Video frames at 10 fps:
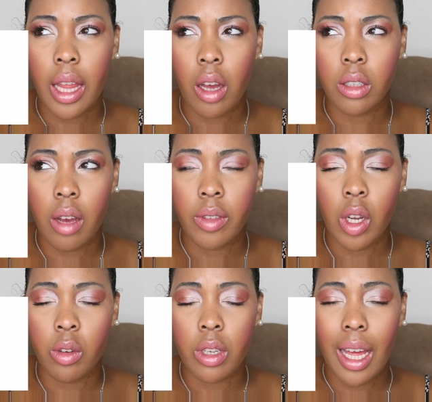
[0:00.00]
They also have a
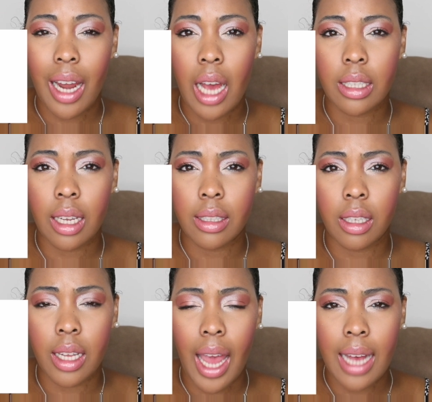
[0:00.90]
toner that has
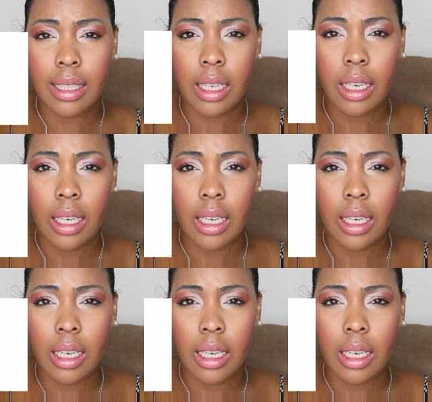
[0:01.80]
salicylic acid